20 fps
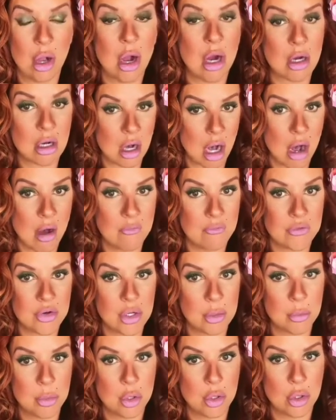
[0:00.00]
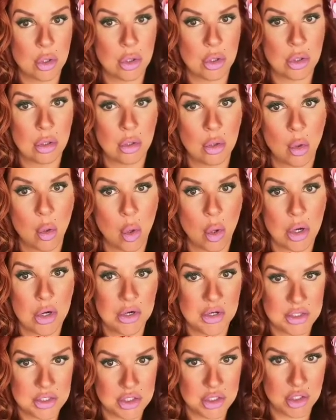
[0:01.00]
uncomfortable or
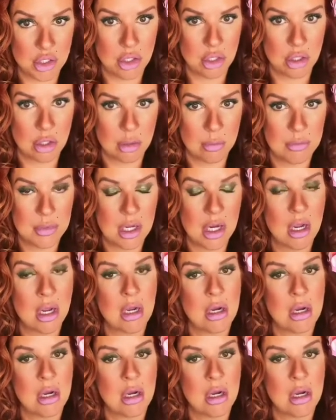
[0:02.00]
disturbed